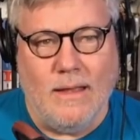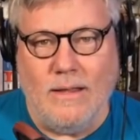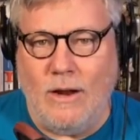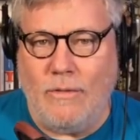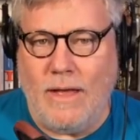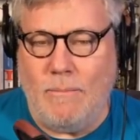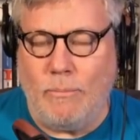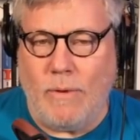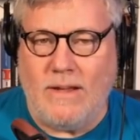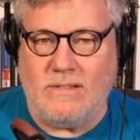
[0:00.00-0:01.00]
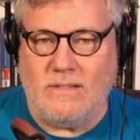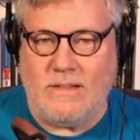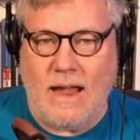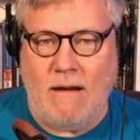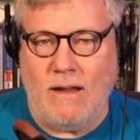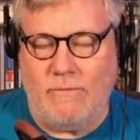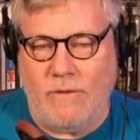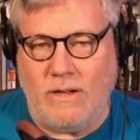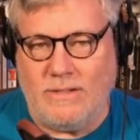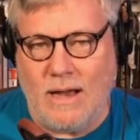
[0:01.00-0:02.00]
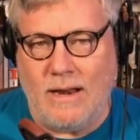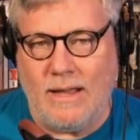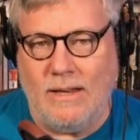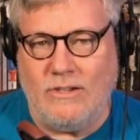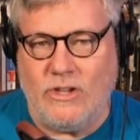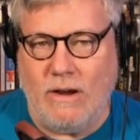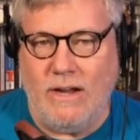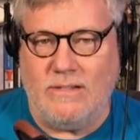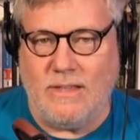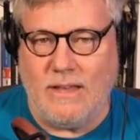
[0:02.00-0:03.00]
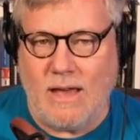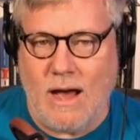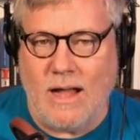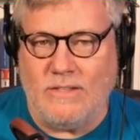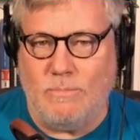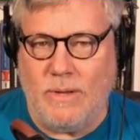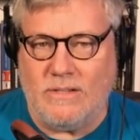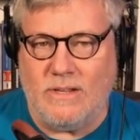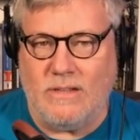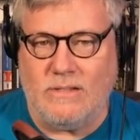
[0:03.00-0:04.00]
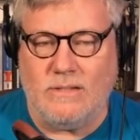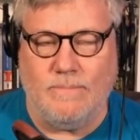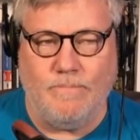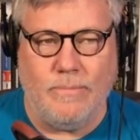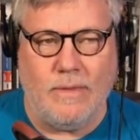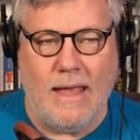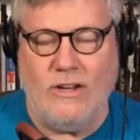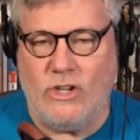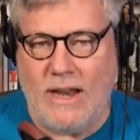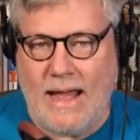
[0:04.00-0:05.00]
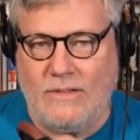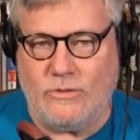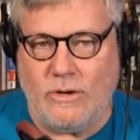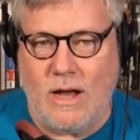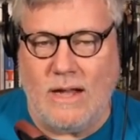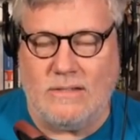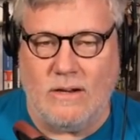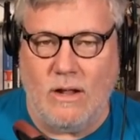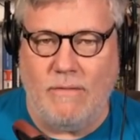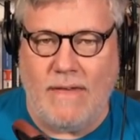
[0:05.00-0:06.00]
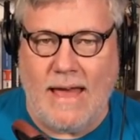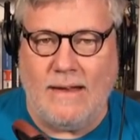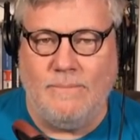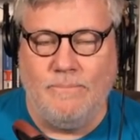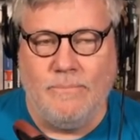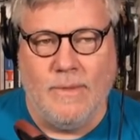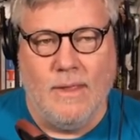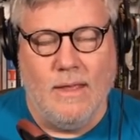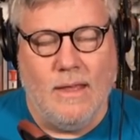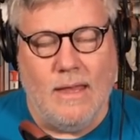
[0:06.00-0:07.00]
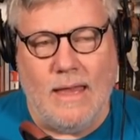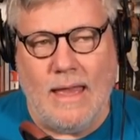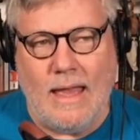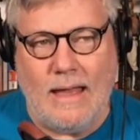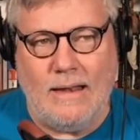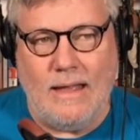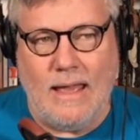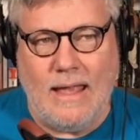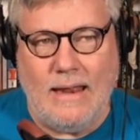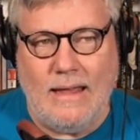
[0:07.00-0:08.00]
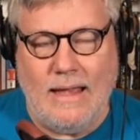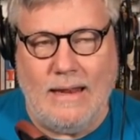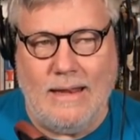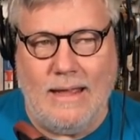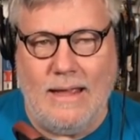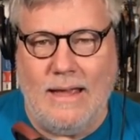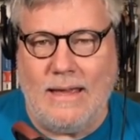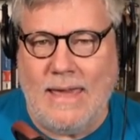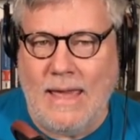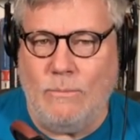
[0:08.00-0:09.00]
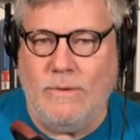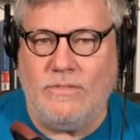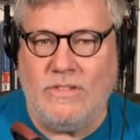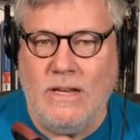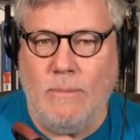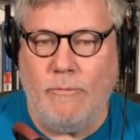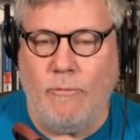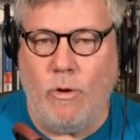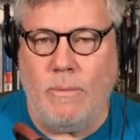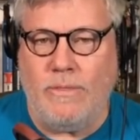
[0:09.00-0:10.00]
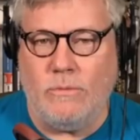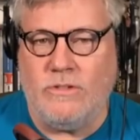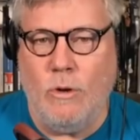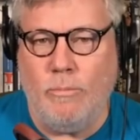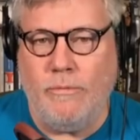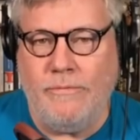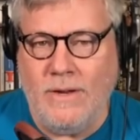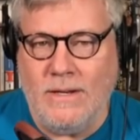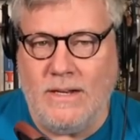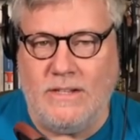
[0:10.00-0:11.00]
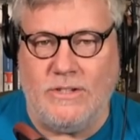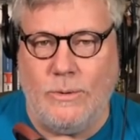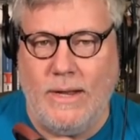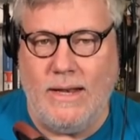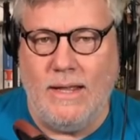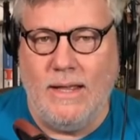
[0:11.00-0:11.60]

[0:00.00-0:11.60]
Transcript: you know, they embrace this Erich von Däniken Chariots of the Gods business, ancient astronauts and all that. And it, it, it again, we've seen it before, but there was no profundity to it.